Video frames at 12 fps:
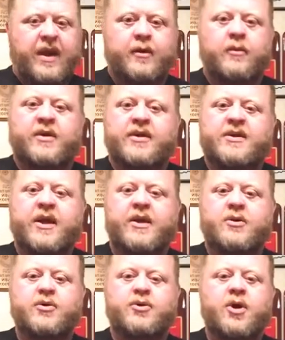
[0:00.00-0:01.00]
hand only
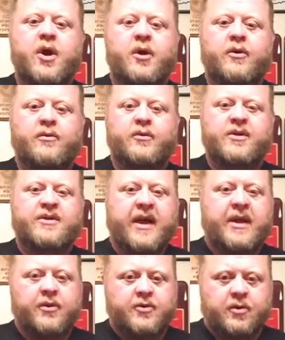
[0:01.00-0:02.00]
stage or shot, or the
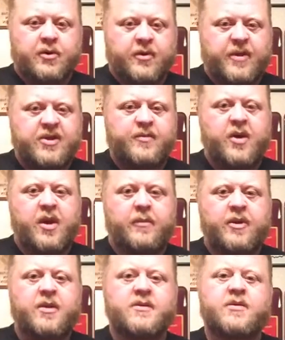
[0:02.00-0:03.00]
standards are going to mess me
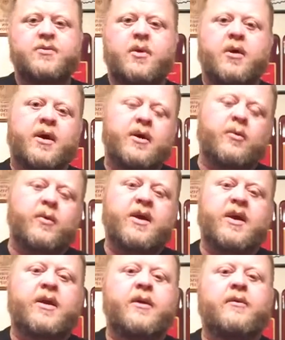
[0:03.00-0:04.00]
up because of strong hand or
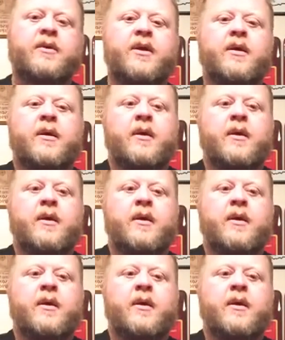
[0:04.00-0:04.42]
weak hand only.